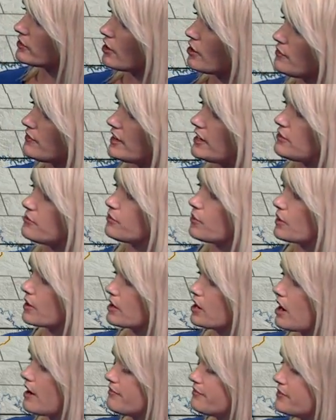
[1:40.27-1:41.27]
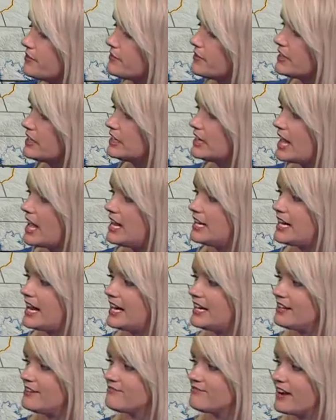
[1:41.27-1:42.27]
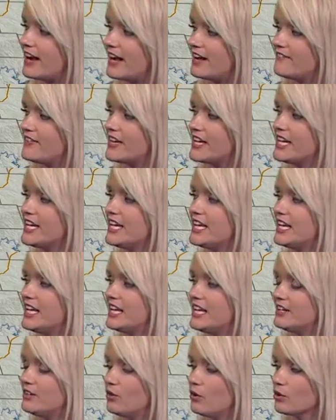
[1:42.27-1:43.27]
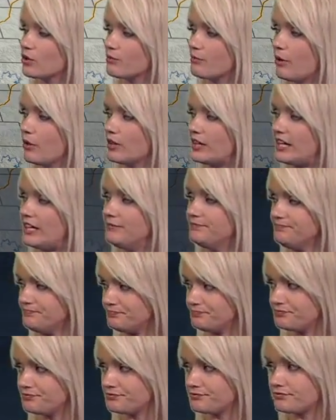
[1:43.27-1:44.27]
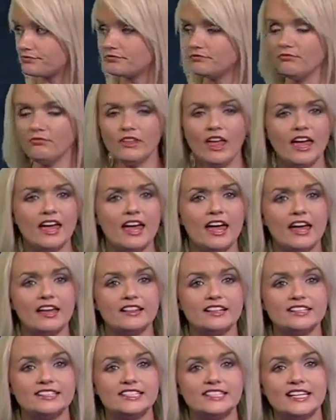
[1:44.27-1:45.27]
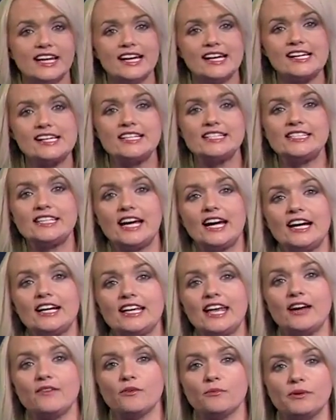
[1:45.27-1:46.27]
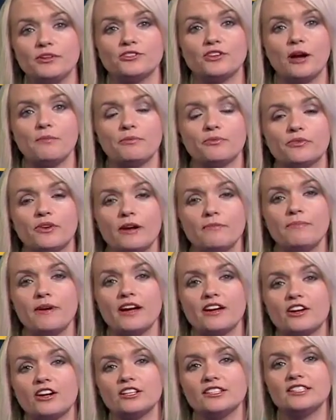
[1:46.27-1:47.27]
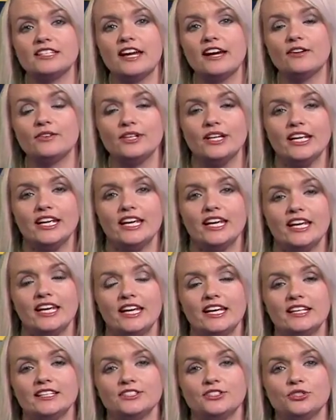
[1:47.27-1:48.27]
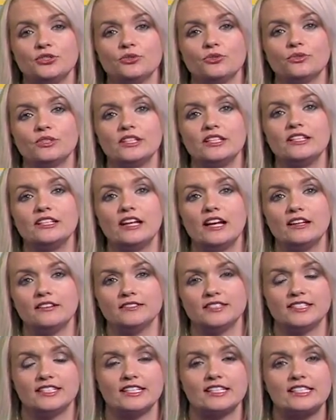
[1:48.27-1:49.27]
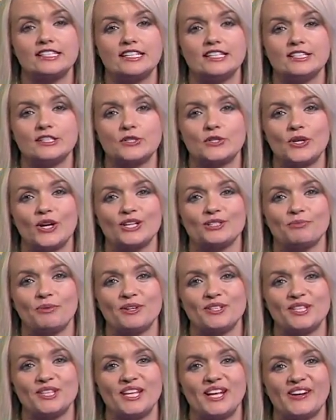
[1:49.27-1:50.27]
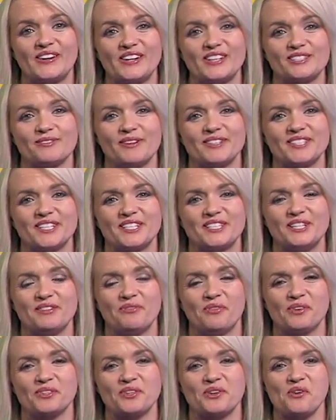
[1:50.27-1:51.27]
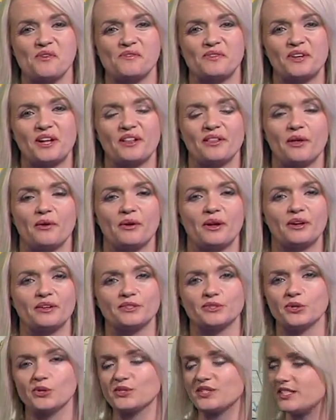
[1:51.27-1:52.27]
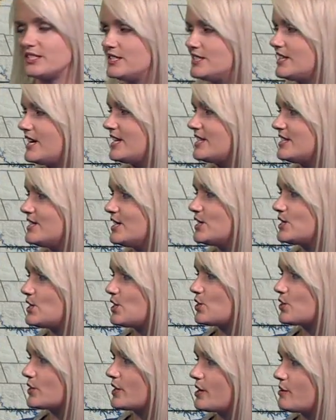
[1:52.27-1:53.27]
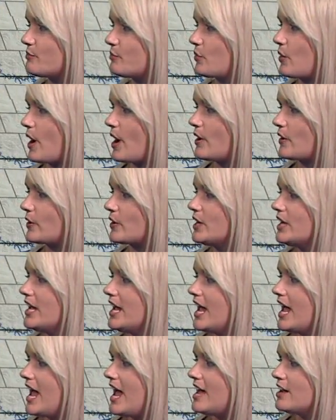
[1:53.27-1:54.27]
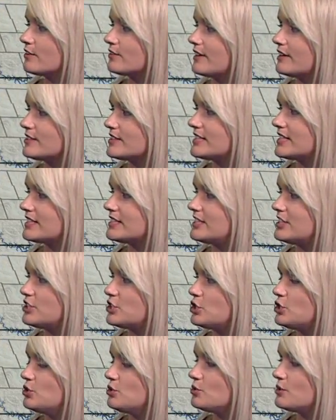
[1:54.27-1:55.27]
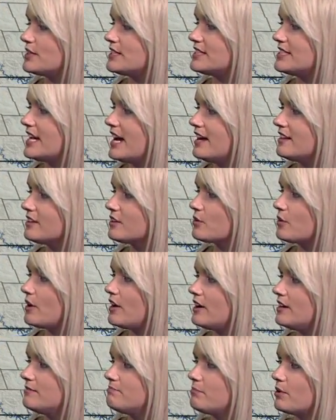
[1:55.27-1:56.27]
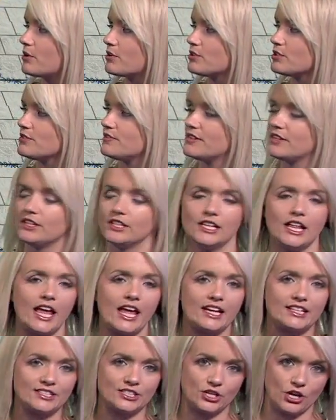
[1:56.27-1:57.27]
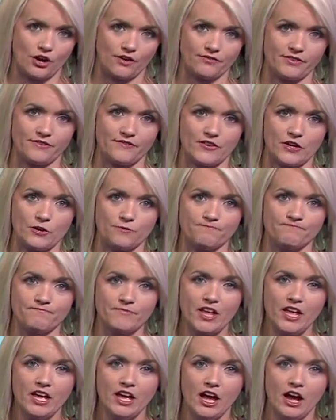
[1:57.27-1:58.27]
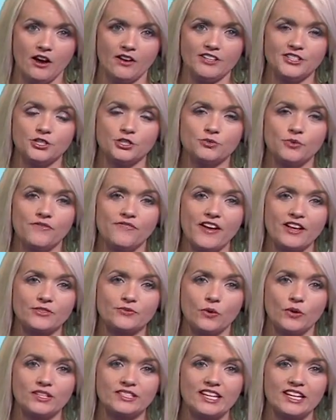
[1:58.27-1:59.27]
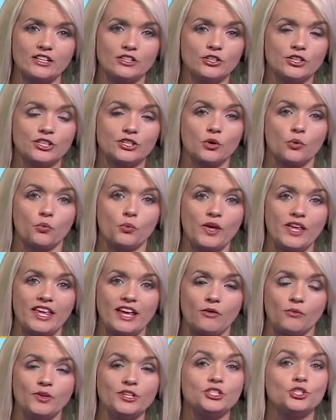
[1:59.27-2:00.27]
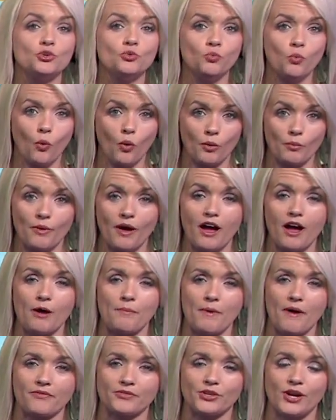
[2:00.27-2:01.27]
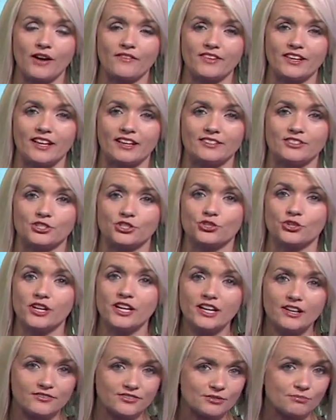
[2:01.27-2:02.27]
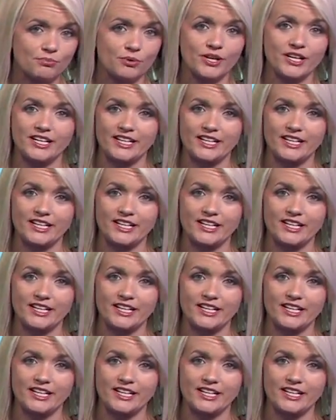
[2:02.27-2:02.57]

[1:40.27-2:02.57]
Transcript: Grove, 84 in Coffeyville, and 85 in Okmulgee. And then tonight, again, we'll be dropping right back on down into the 60s across parts of the area. So about 64 is our overnight low here in Tulsa tonight, 63 in Pryor, and around 62 in Tahlequah, Bartlesville, and Coffeyville. All right, so as we fast forward and take a look at the weekend, we do warm up after having a string of some pretty